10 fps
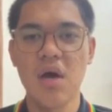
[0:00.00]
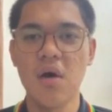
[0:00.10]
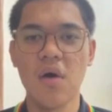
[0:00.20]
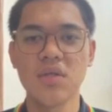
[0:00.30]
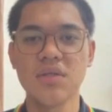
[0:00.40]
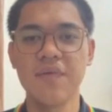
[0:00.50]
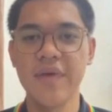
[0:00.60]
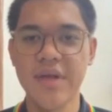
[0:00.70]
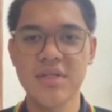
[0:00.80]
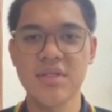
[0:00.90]
or
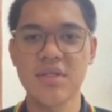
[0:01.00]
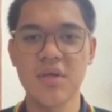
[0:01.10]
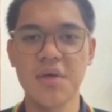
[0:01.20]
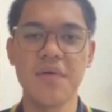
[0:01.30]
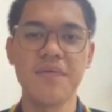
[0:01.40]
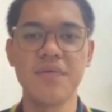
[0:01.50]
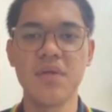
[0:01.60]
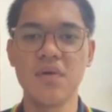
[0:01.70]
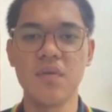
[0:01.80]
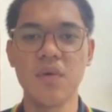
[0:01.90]
surface of
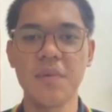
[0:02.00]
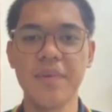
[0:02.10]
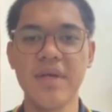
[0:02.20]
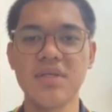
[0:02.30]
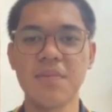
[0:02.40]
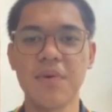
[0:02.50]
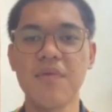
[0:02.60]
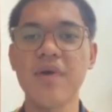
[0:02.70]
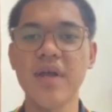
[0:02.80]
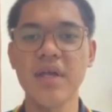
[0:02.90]
the workpiece,
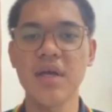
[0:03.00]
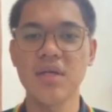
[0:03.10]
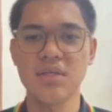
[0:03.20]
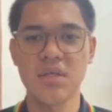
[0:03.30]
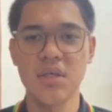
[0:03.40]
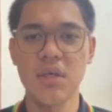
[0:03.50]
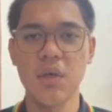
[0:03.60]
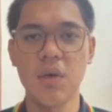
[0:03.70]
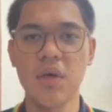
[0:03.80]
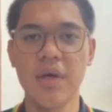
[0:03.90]
providing a
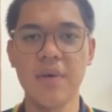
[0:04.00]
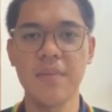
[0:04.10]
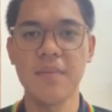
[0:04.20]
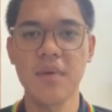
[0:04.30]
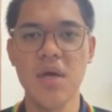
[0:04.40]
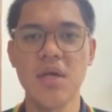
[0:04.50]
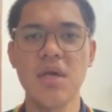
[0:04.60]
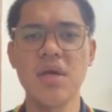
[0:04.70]
secure grip. And here